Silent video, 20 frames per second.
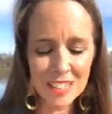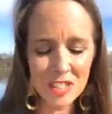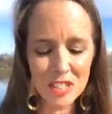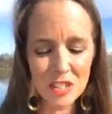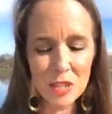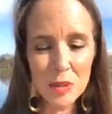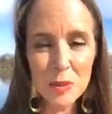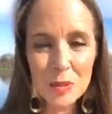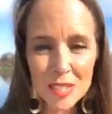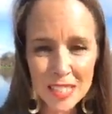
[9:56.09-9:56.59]

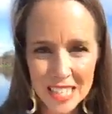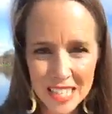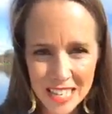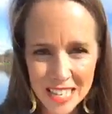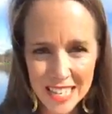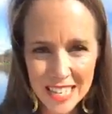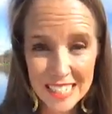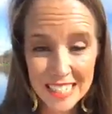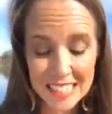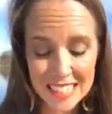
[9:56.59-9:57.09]

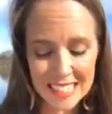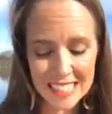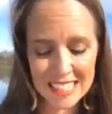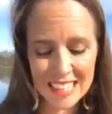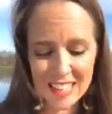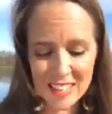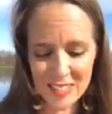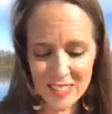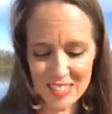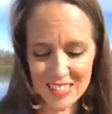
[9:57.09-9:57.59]
juicy
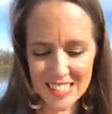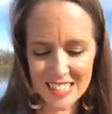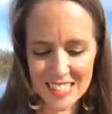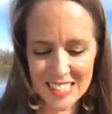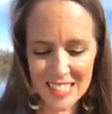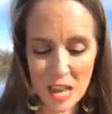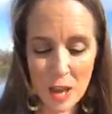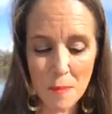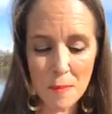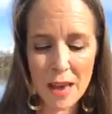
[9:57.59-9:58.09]

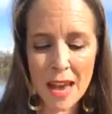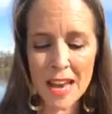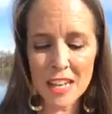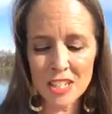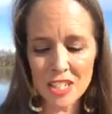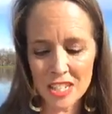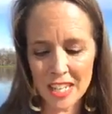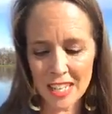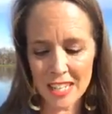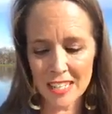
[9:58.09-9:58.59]
details.
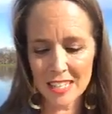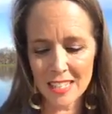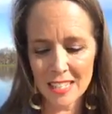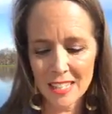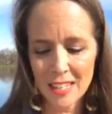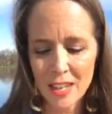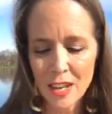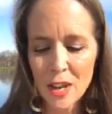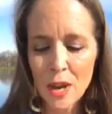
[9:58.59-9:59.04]
Imagine it.